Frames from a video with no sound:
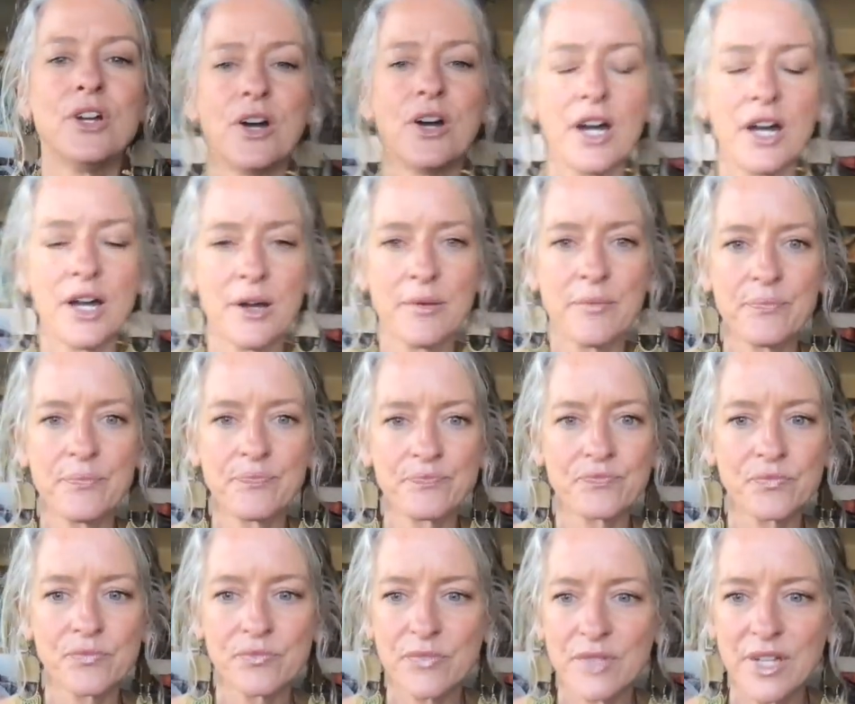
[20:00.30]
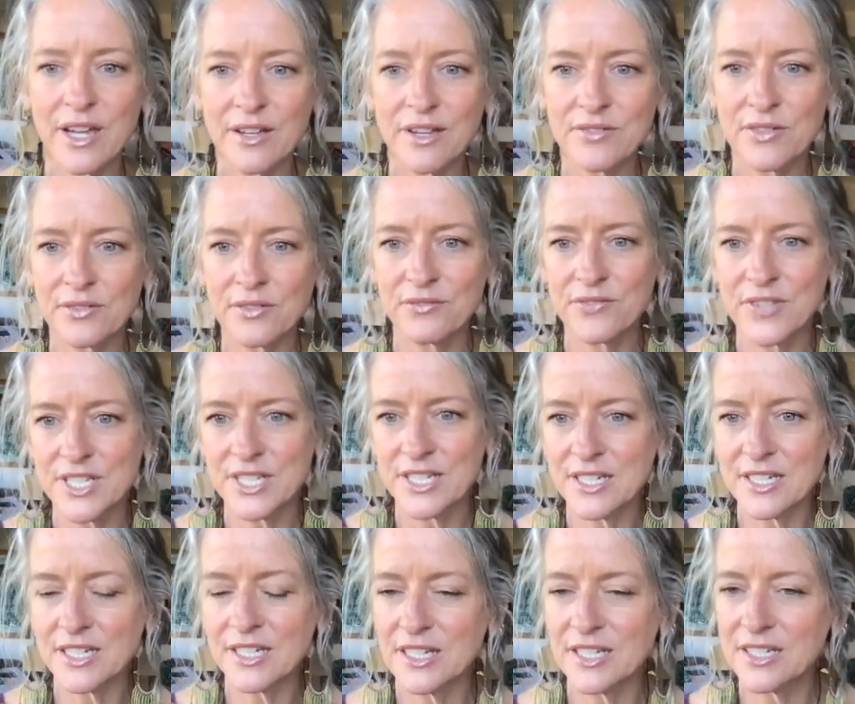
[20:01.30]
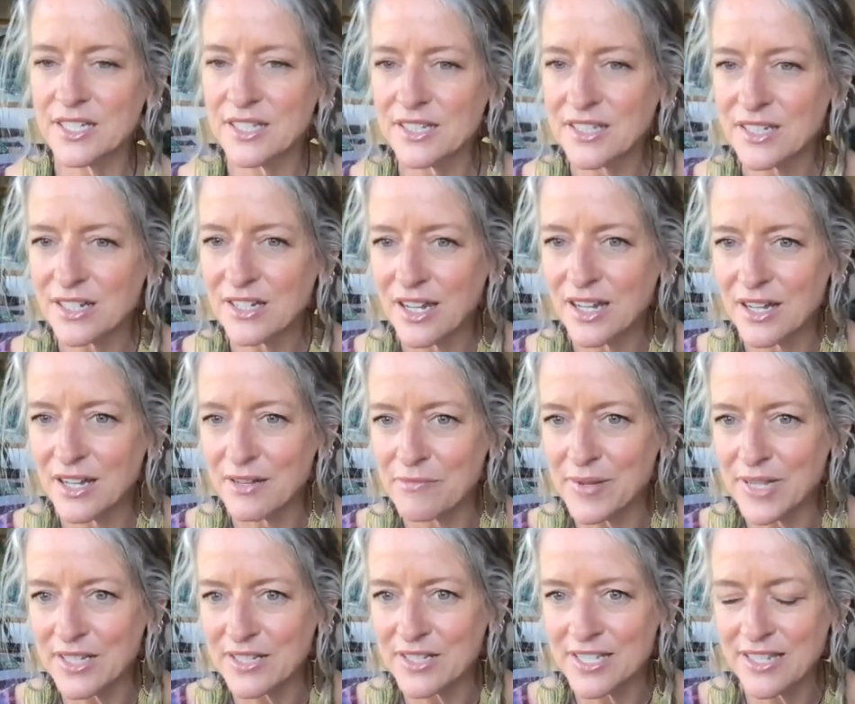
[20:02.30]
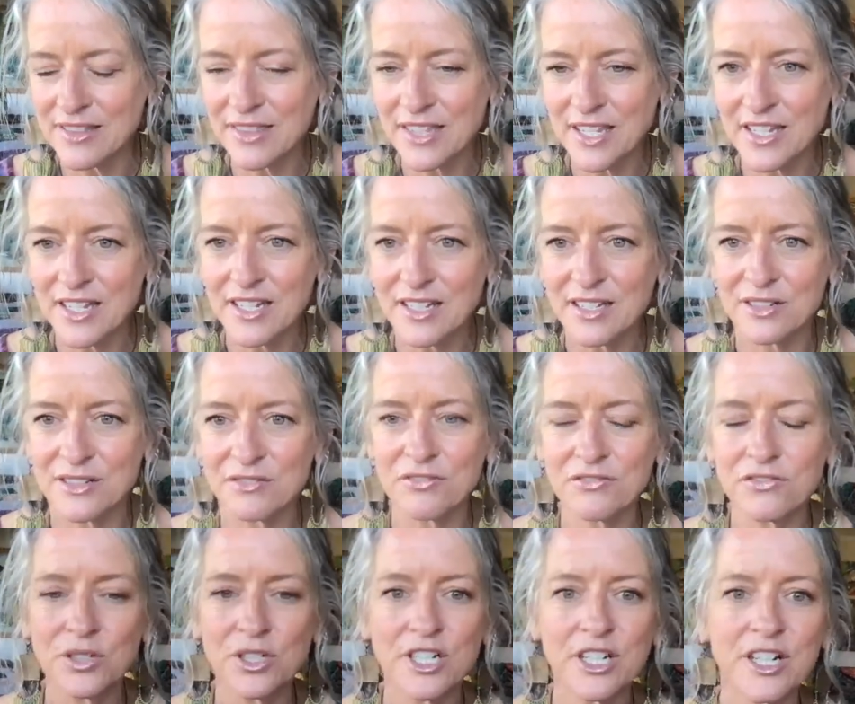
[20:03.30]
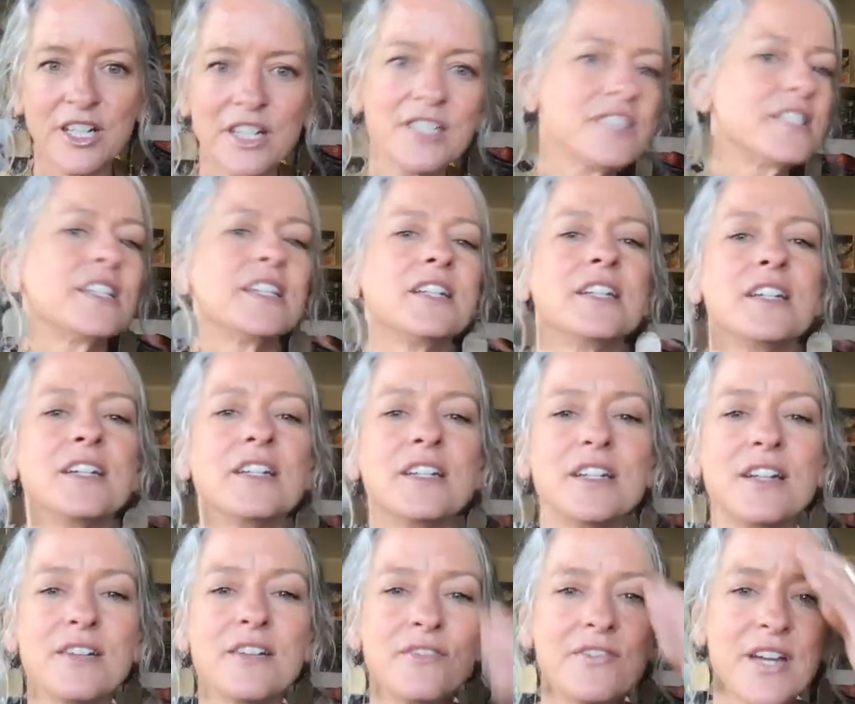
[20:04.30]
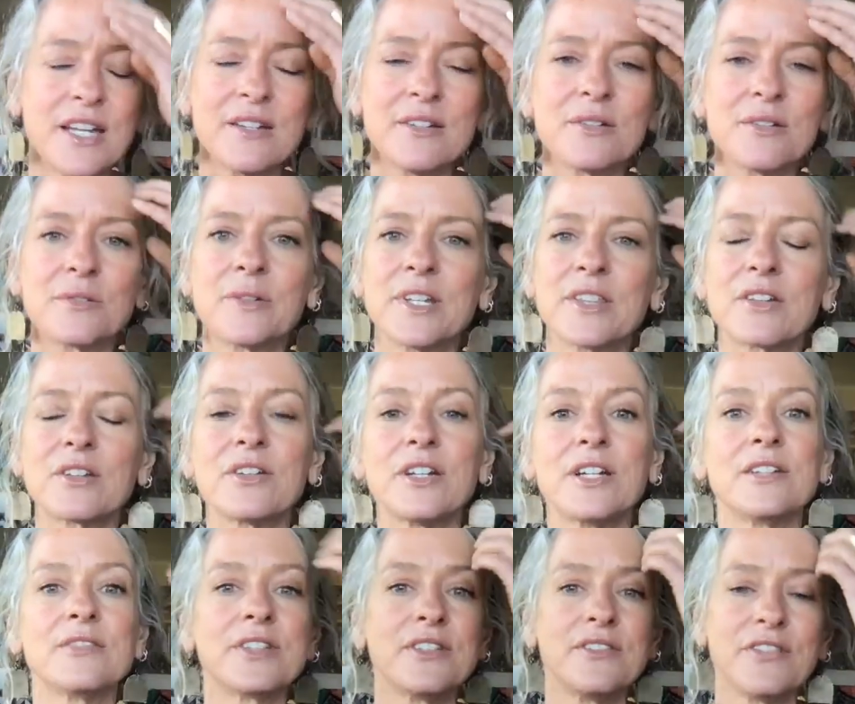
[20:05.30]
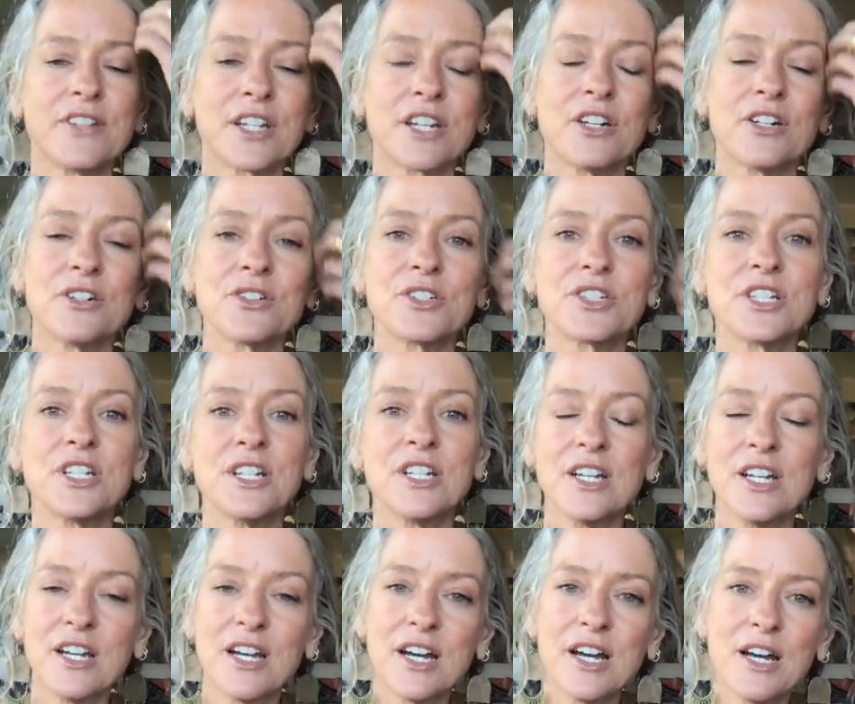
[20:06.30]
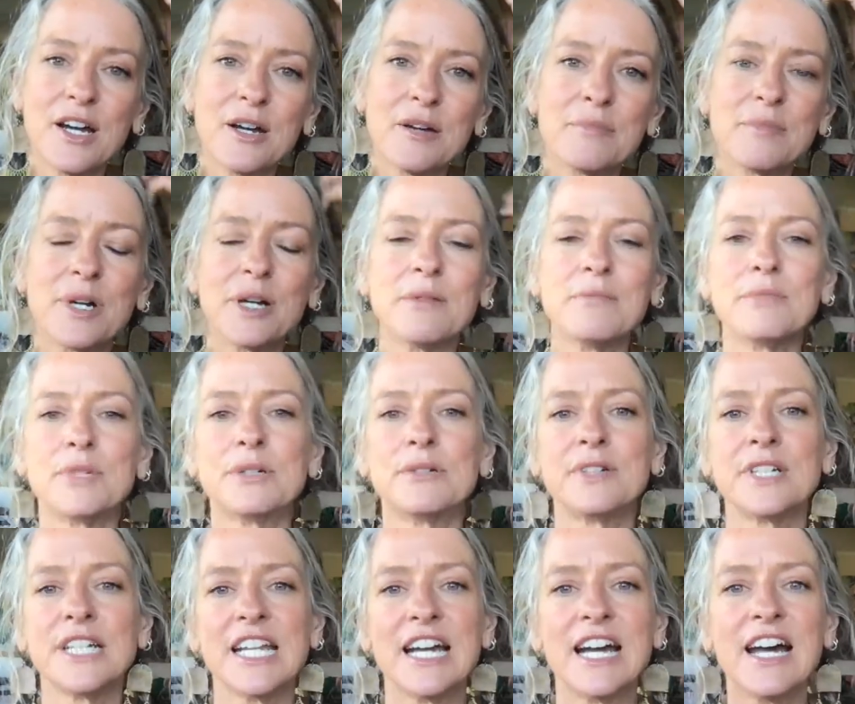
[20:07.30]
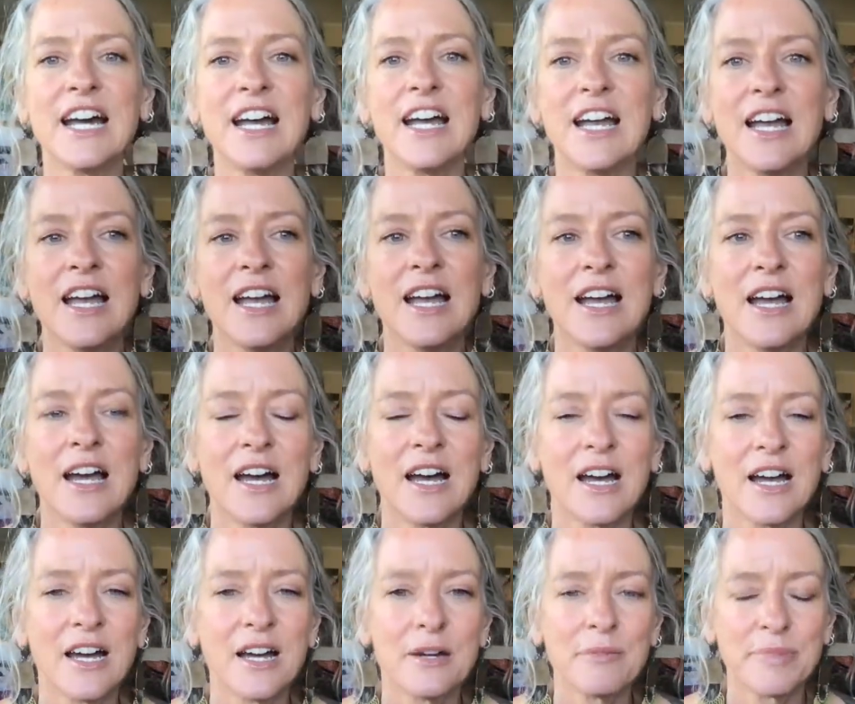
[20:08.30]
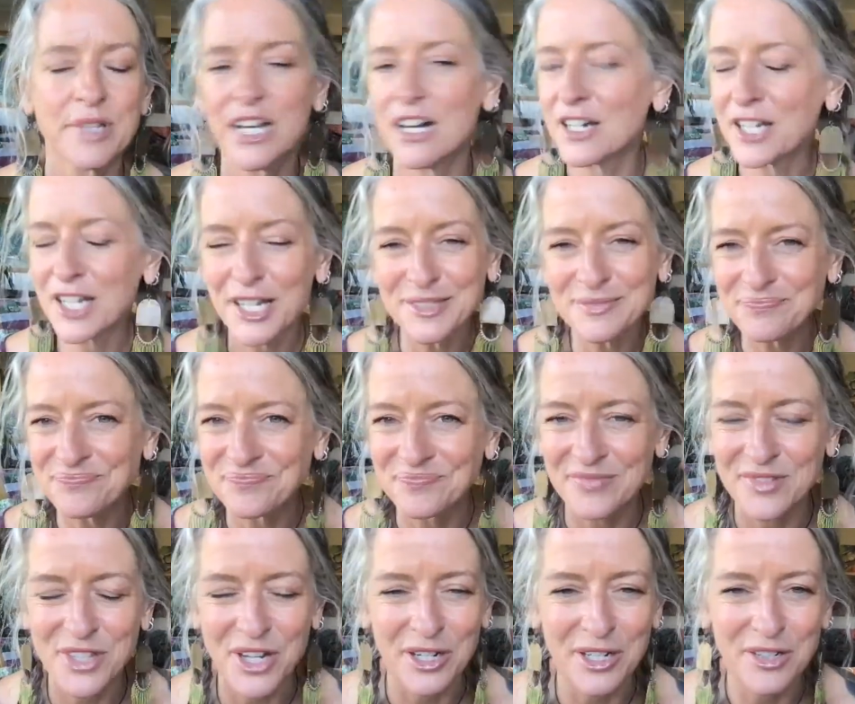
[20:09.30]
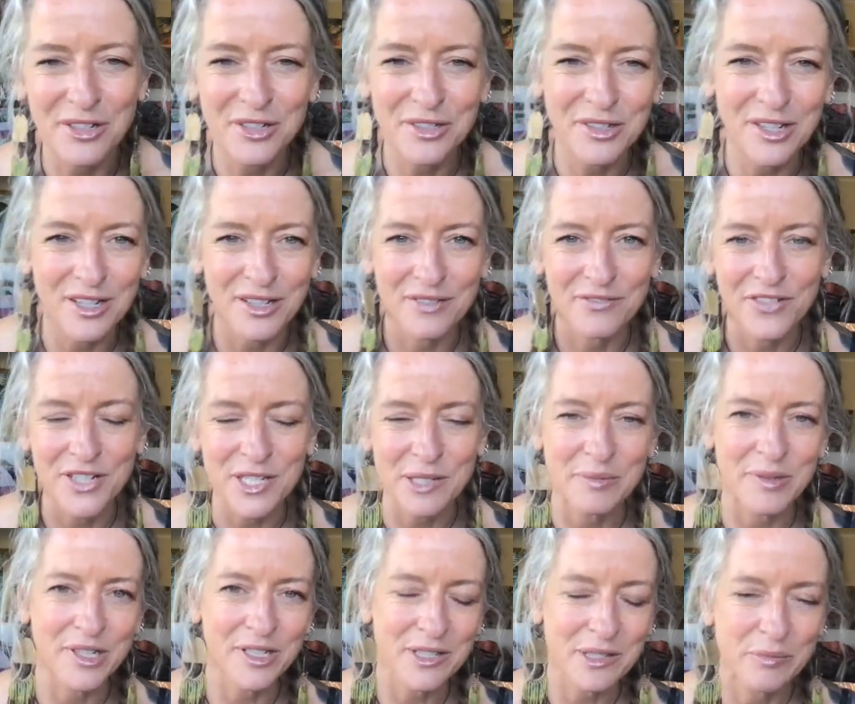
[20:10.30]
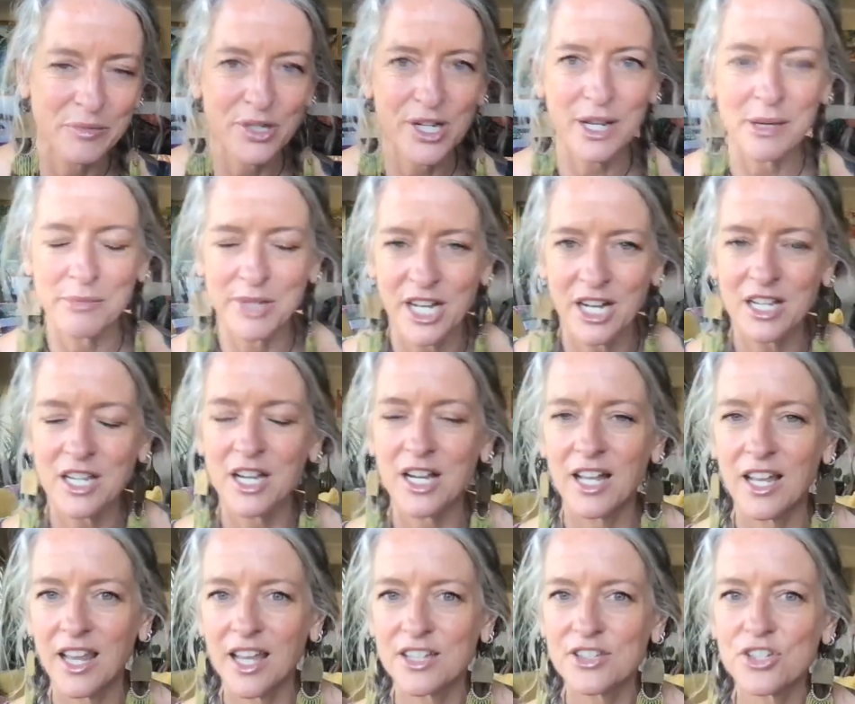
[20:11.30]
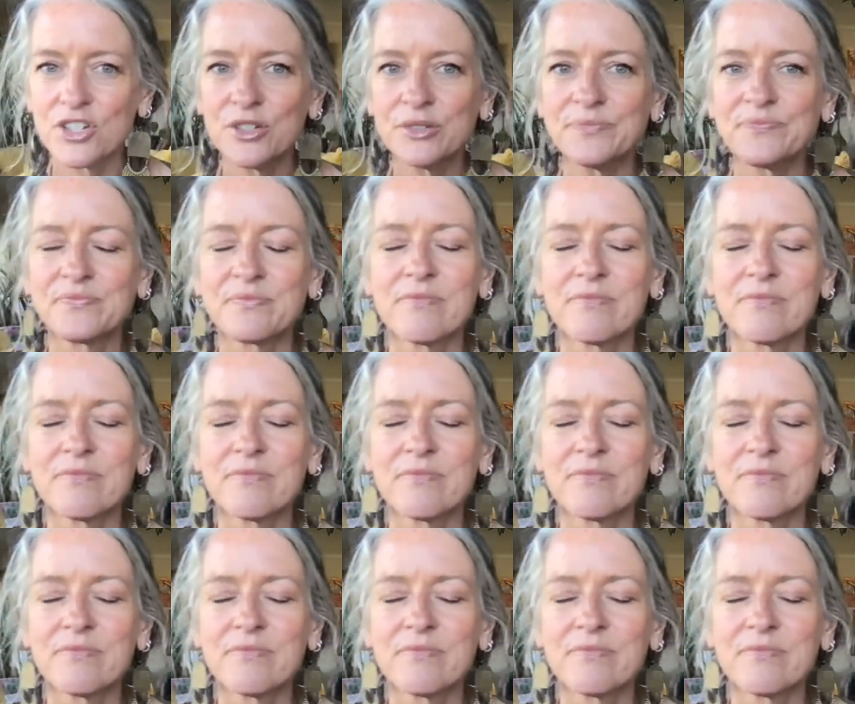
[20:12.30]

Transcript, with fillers: Um, I've visited, uh, I've met Cynthia in Florida, did an event with creatively fit coach um, Maria uh, Bianca. Sorry, I heard on Facebook it's Maria Bianca Alonso